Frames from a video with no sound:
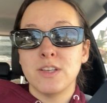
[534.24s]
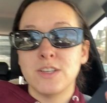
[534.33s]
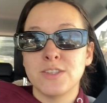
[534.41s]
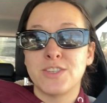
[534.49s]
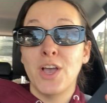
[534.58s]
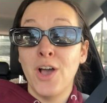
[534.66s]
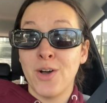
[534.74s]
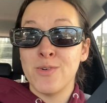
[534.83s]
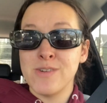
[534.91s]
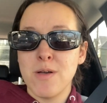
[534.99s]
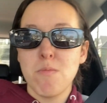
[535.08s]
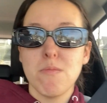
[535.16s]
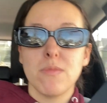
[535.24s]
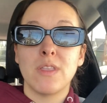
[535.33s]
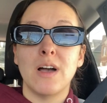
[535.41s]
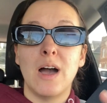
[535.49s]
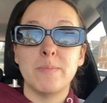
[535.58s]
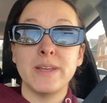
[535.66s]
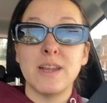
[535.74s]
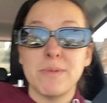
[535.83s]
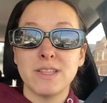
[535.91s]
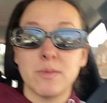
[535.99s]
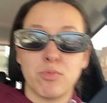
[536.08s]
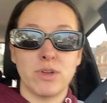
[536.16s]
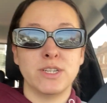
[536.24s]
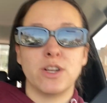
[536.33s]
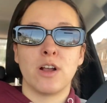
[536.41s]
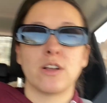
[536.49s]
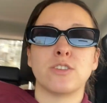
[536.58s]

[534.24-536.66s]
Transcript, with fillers: So update about the printer.